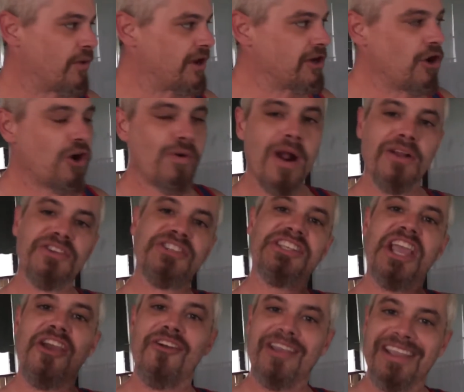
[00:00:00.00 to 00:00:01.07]
where they go around
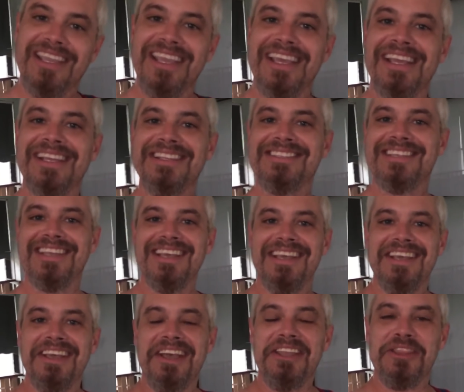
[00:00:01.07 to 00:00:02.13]
scaring kids
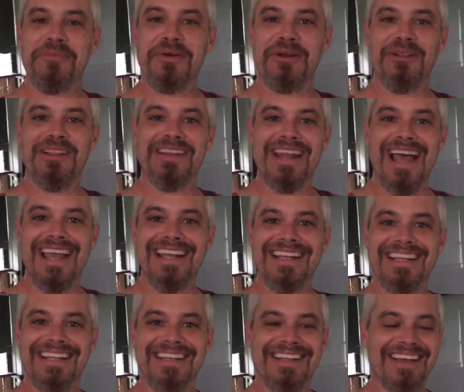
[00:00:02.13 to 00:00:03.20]
in the middle of the
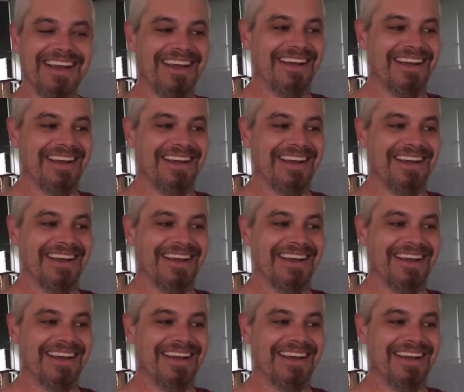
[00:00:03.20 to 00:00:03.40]
night and